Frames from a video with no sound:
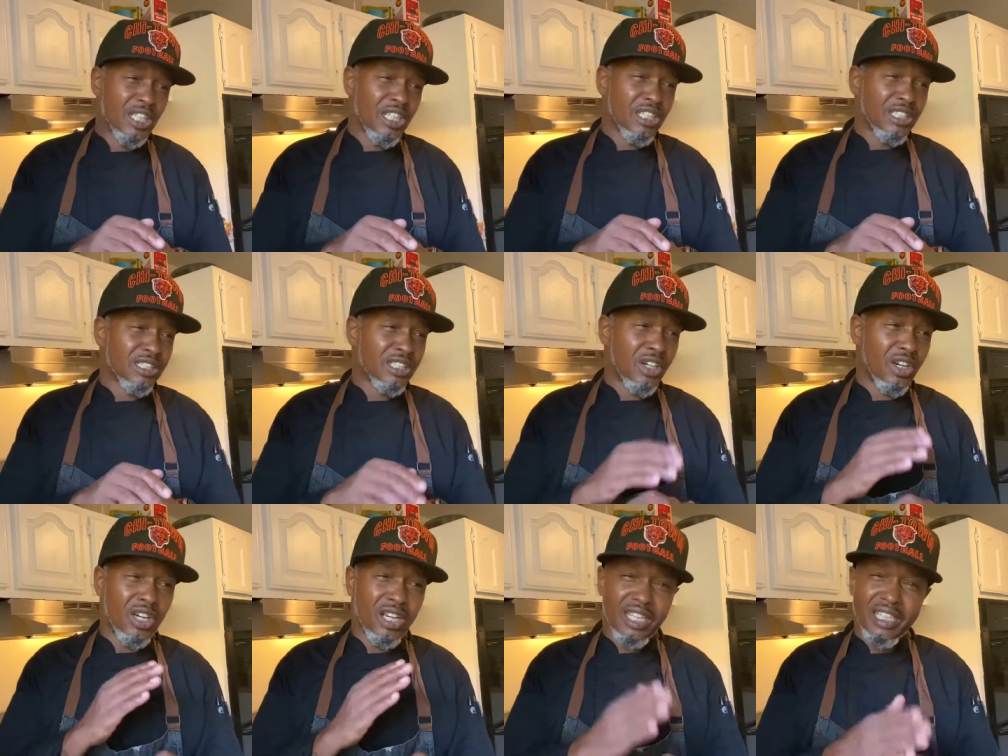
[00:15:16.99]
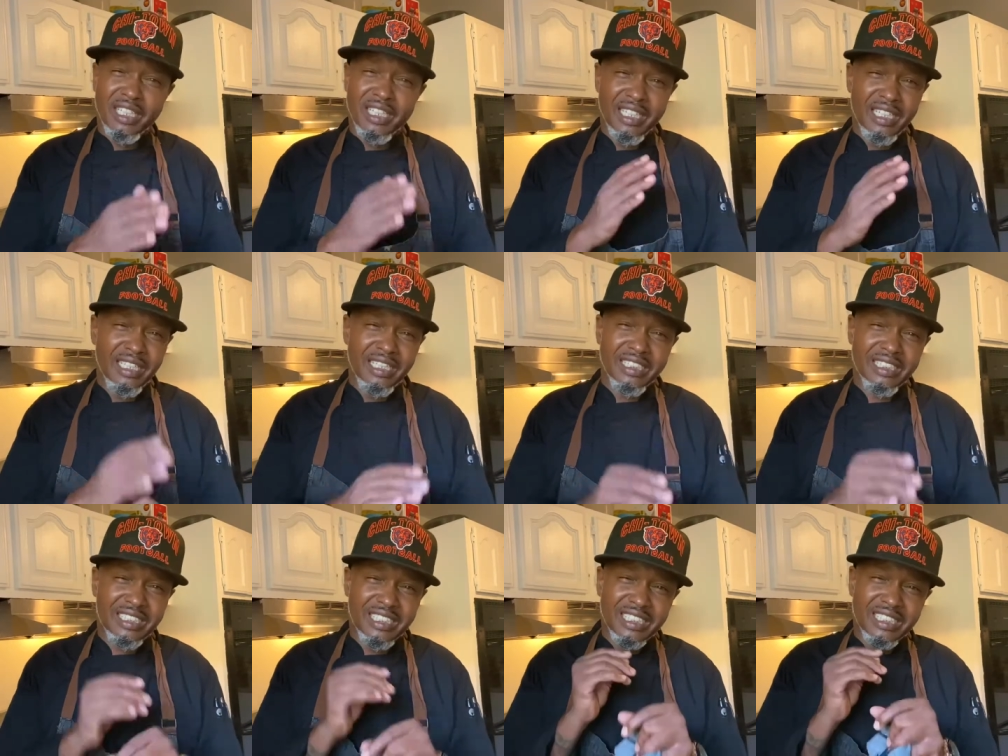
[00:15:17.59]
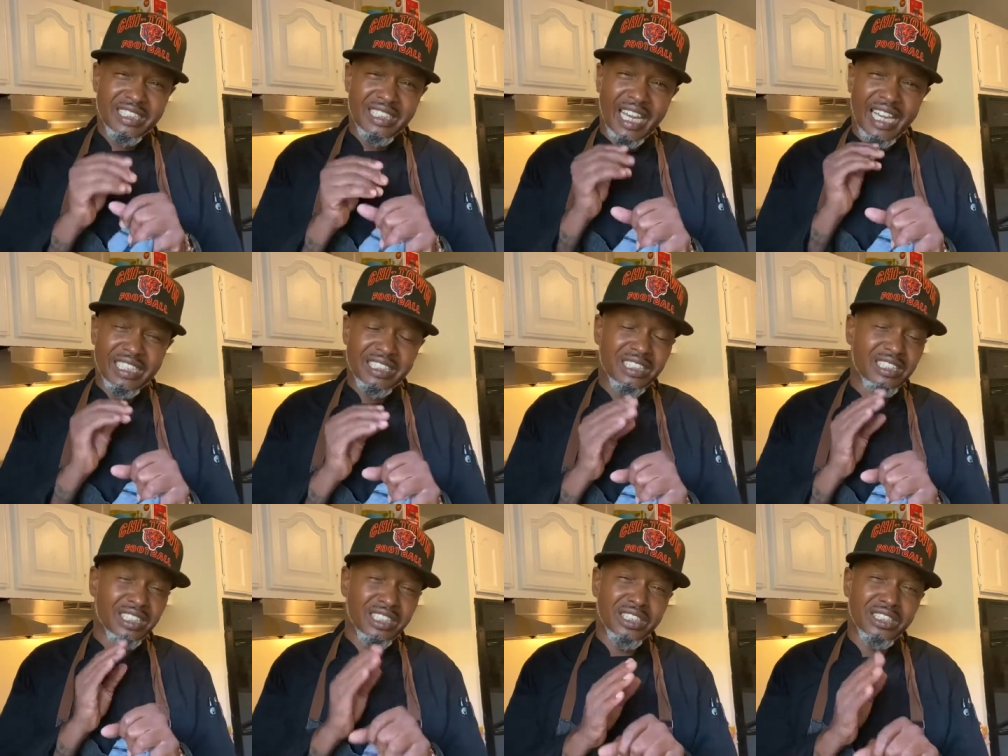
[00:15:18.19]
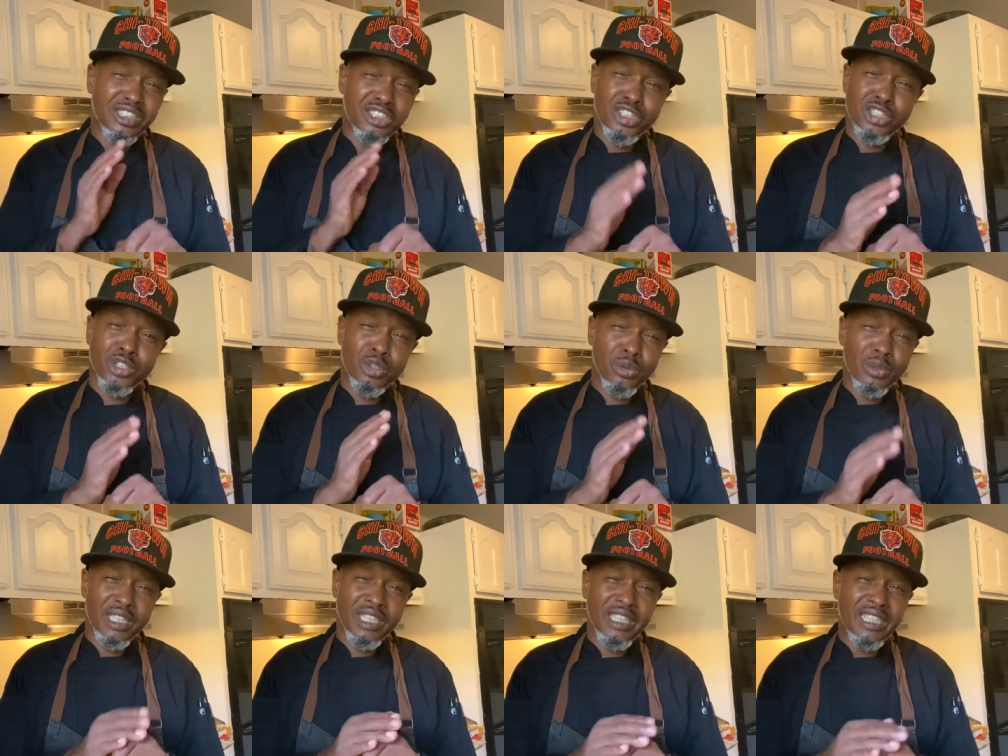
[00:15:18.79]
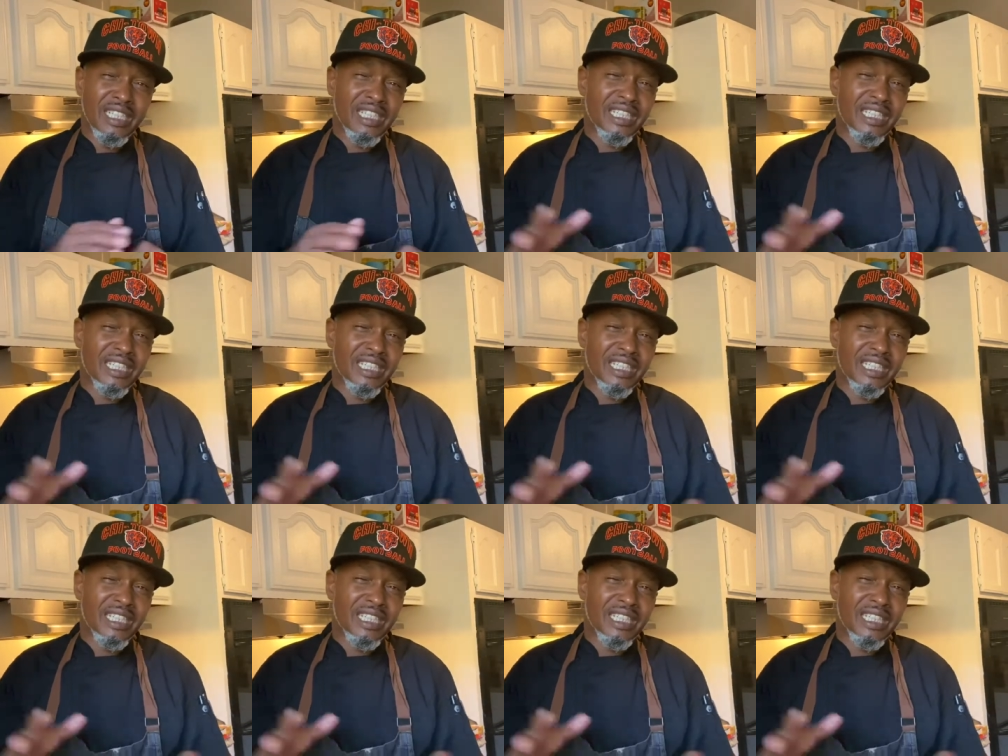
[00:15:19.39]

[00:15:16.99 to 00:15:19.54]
So and, and it's just nice, good and chewy.